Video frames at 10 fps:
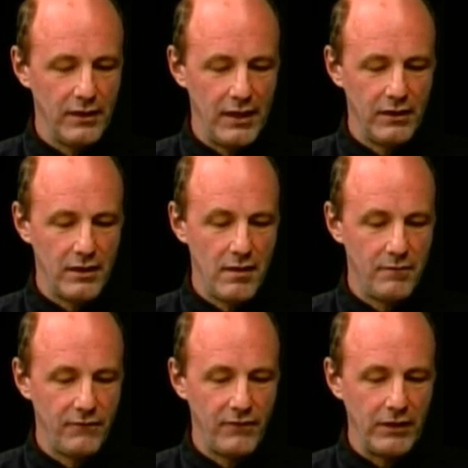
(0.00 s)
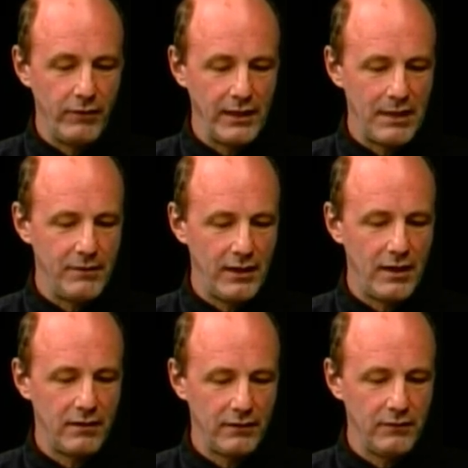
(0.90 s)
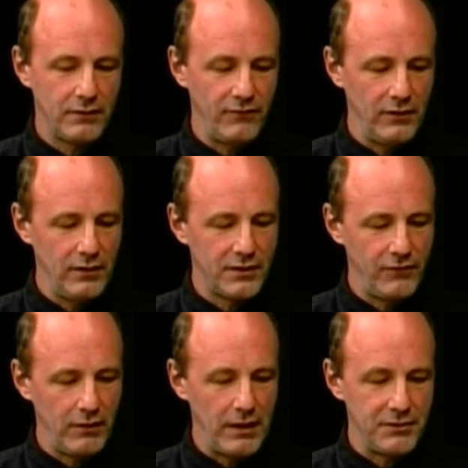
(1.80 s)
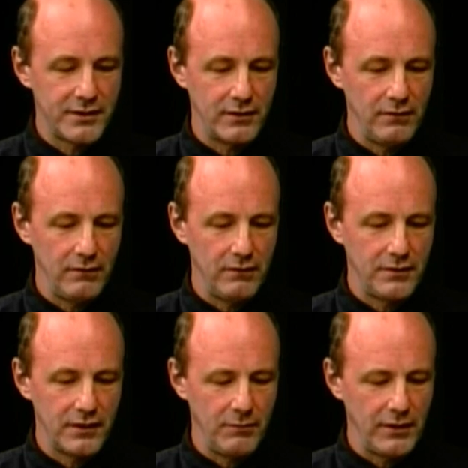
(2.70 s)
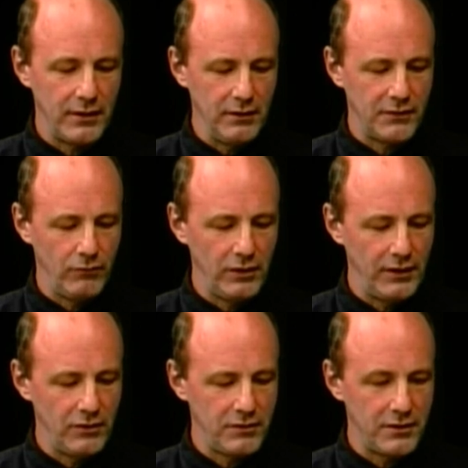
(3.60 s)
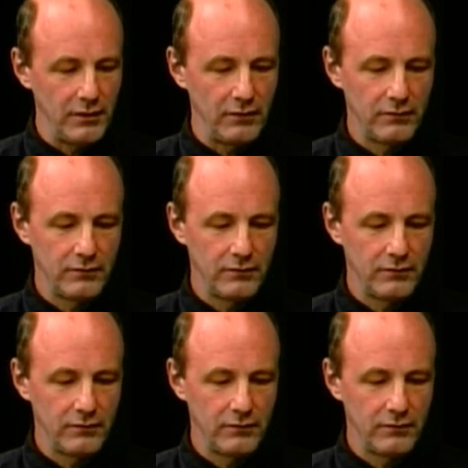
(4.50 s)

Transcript: I um, I read a lot, but yeah, it looked it looks very. I was skim, skimming. It looks really interesting.